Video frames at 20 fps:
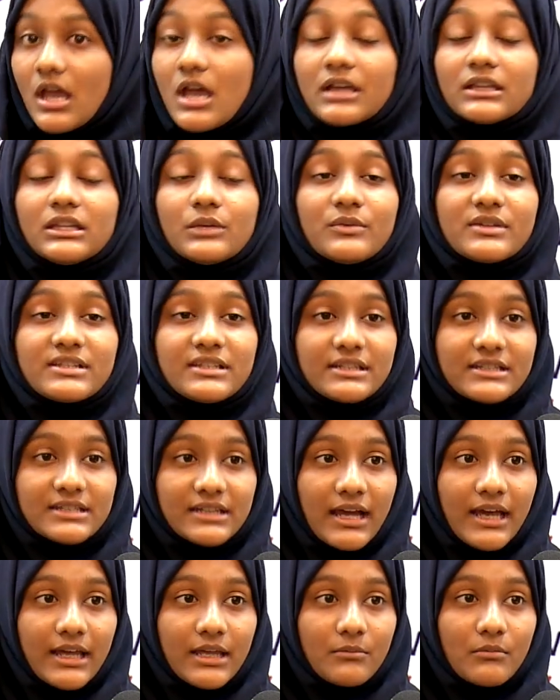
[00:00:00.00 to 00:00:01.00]
There was a
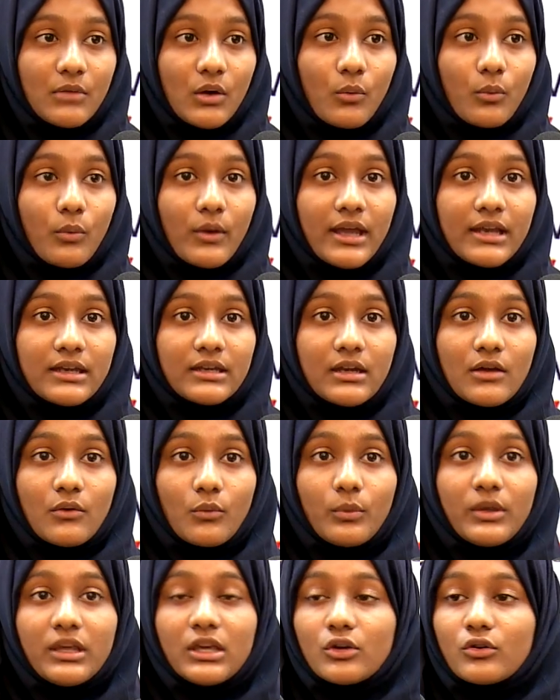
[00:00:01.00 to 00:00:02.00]
time when
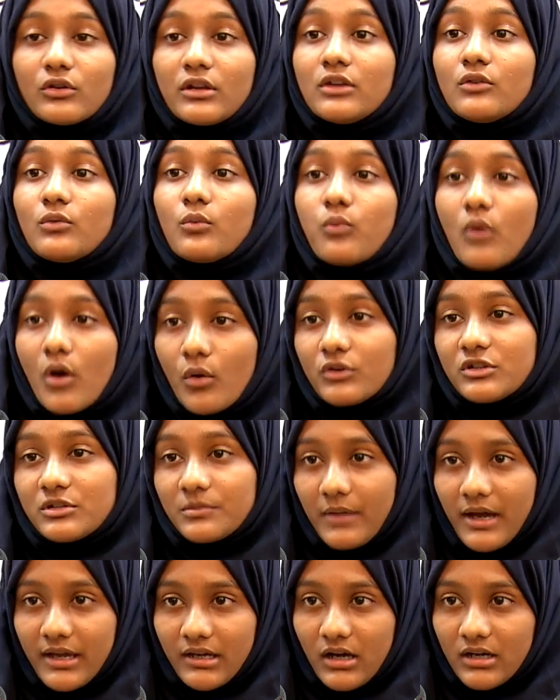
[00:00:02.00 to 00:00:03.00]
we couldn't vote
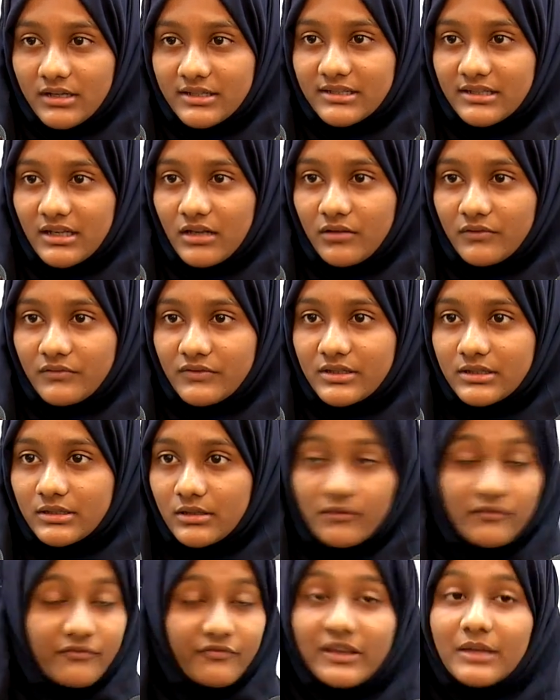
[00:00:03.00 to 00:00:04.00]
by ourselves.
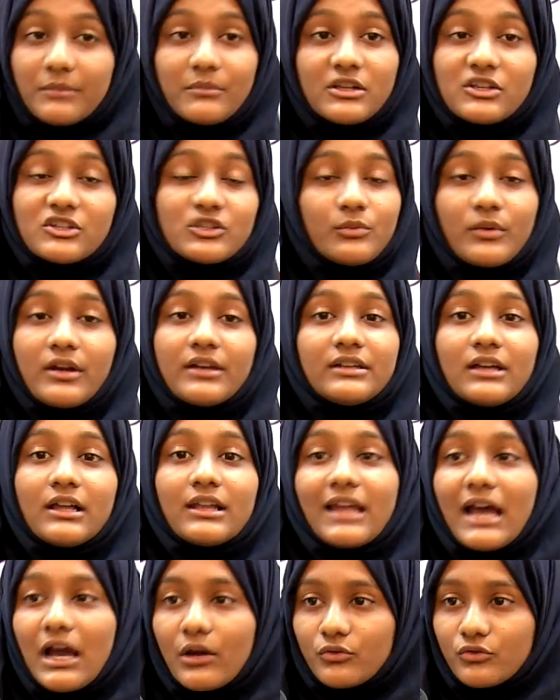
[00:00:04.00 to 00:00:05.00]
Females weren't
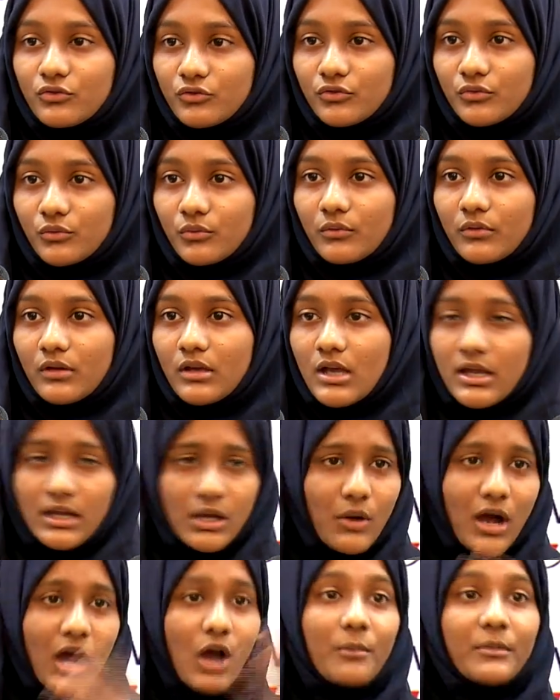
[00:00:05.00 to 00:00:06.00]
allowed to do.
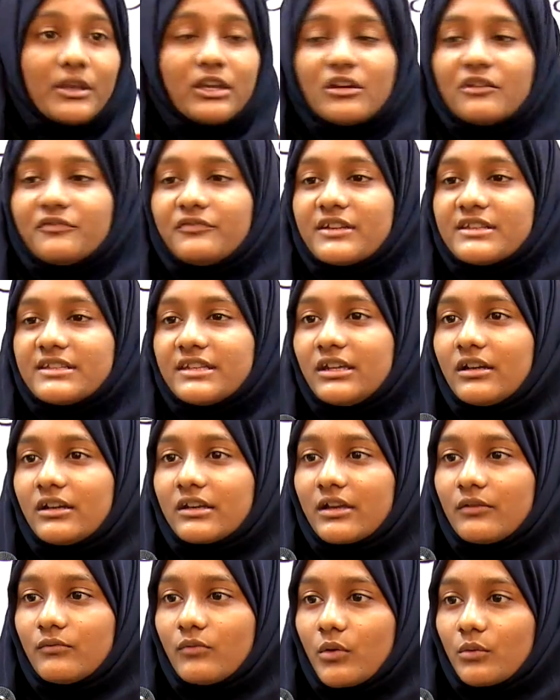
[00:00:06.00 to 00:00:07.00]
Now, how many of us here
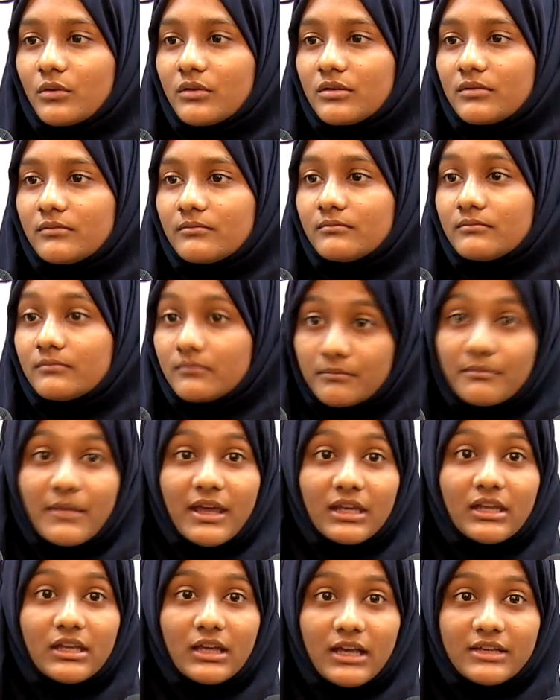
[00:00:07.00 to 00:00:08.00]
can vote?
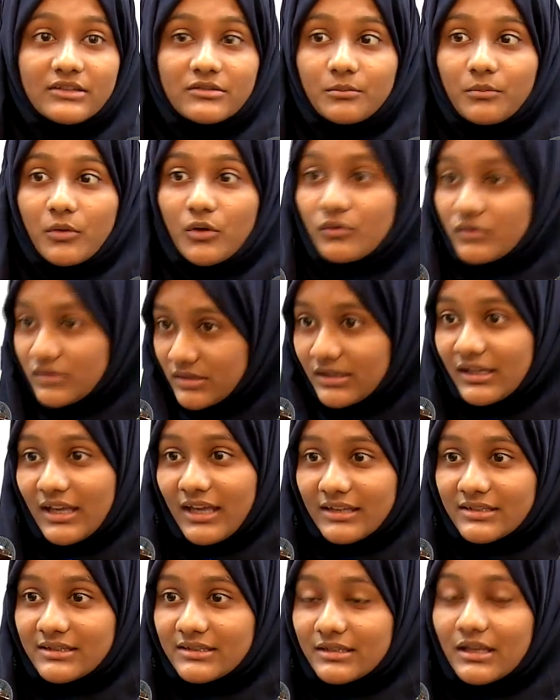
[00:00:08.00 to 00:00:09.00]
Many, I suppose.
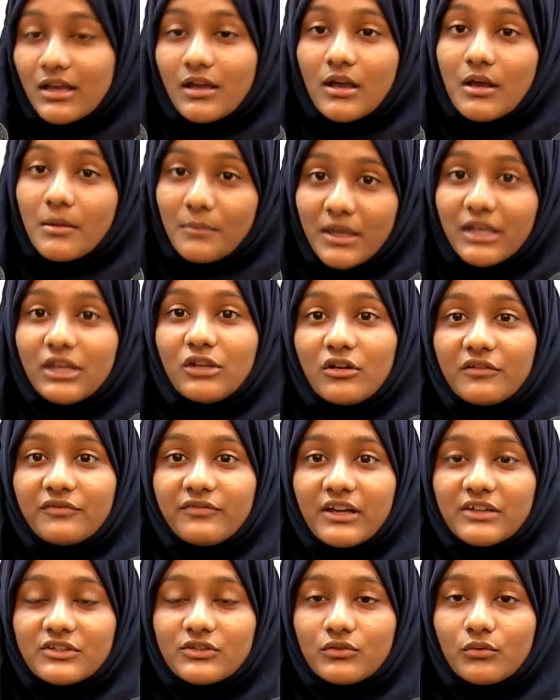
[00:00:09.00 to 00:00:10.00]
Yes, many of
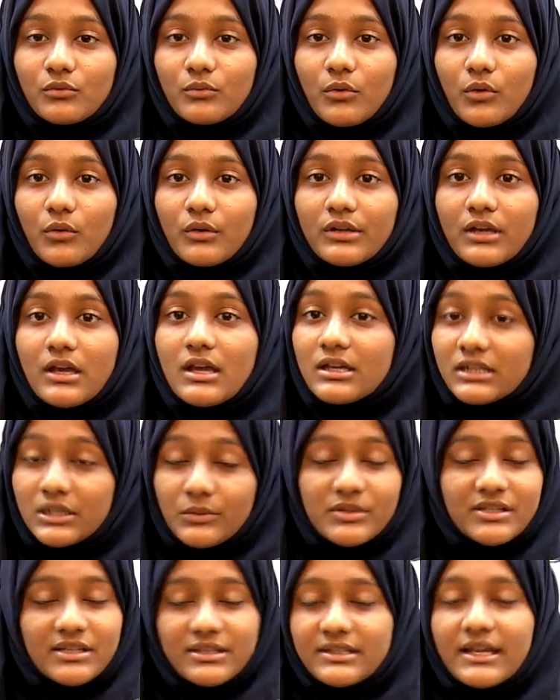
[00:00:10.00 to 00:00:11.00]
us do vote. There
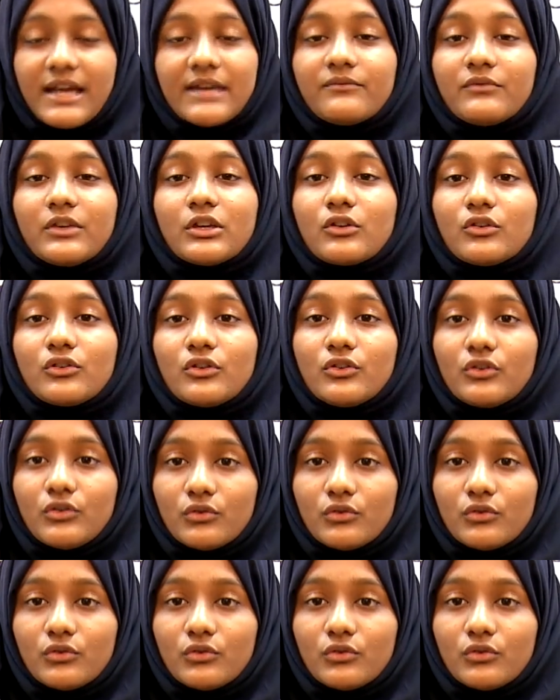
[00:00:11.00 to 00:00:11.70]
was a time we couldn't